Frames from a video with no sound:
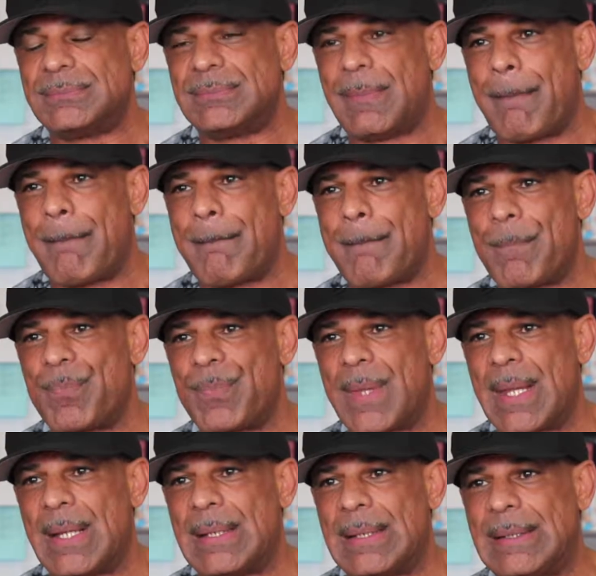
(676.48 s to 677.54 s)
And
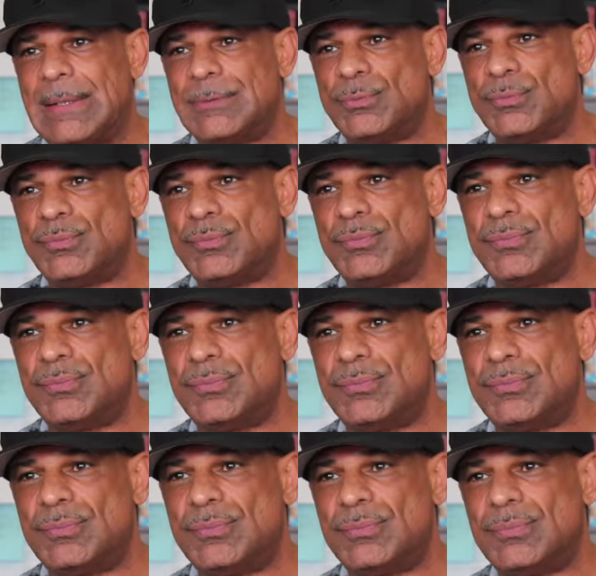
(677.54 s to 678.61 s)
at that time in the
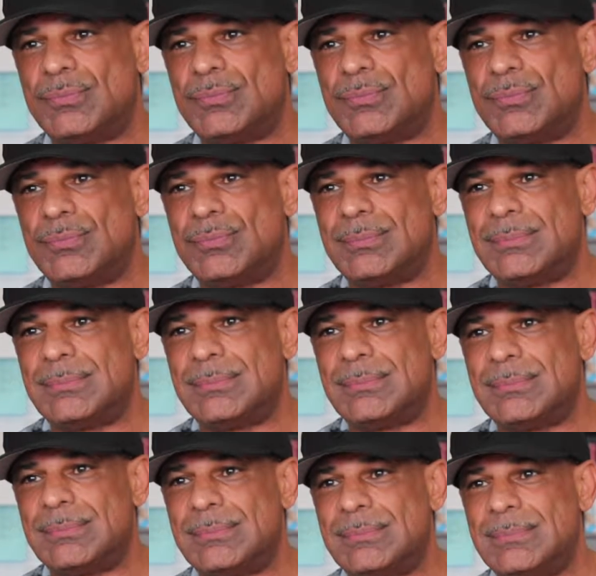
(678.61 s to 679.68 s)
NFL, they did
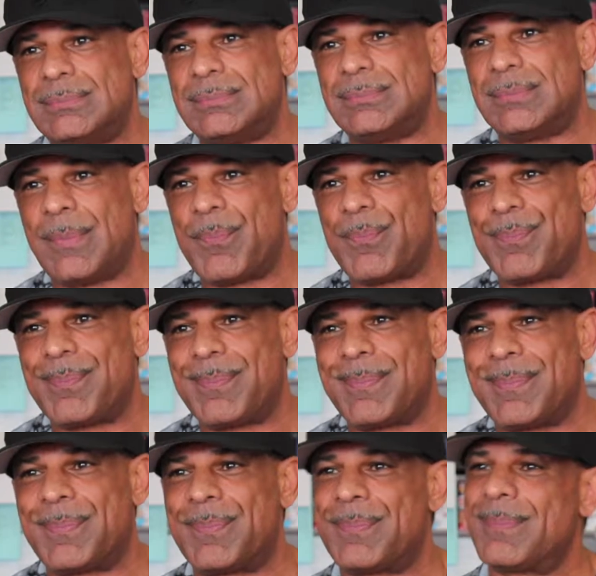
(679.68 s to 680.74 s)
not have
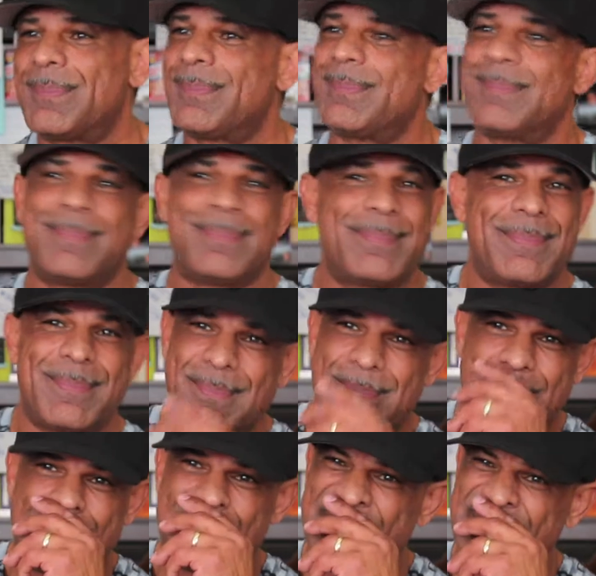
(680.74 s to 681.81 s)
interventions. They
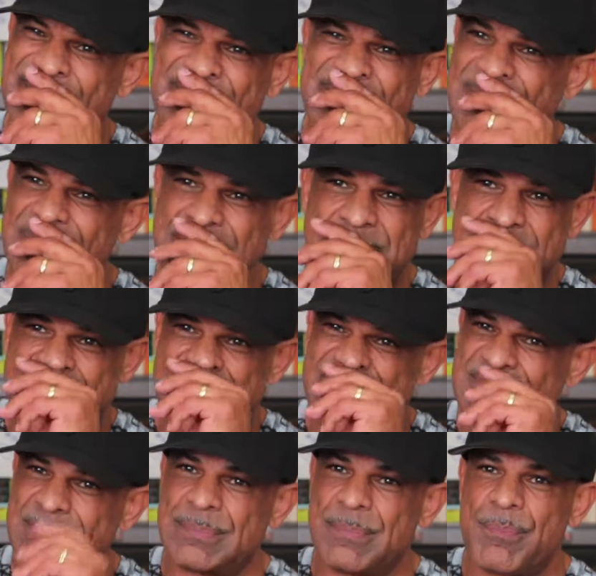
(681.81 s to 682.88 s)
didn't have random
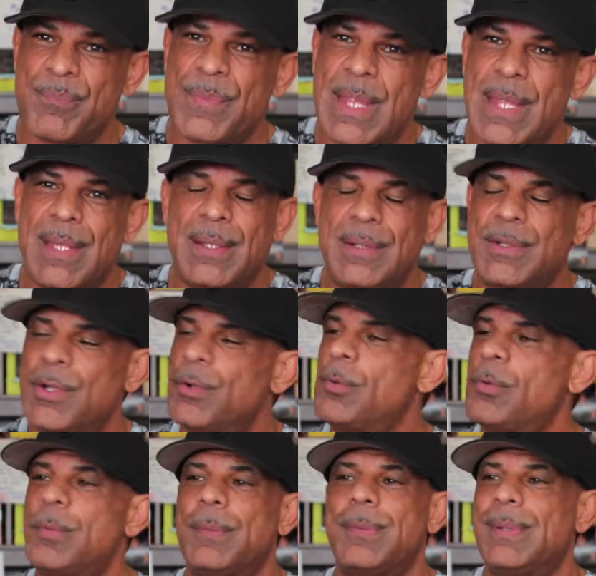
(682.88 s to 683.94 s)
drug testing. How did
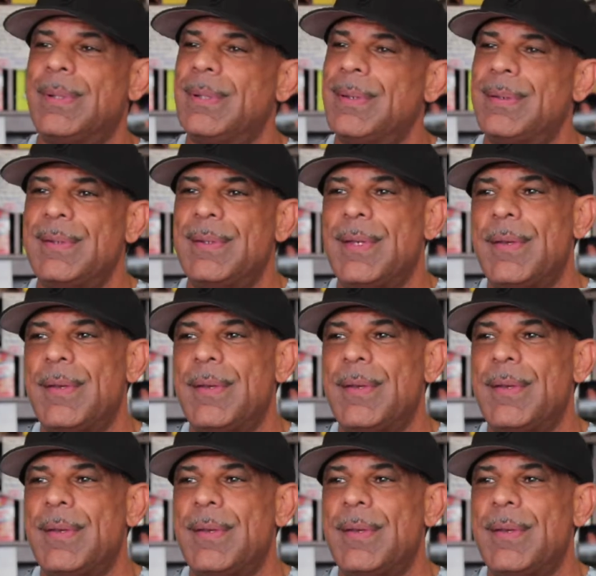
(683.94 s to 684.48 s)
you avoid that?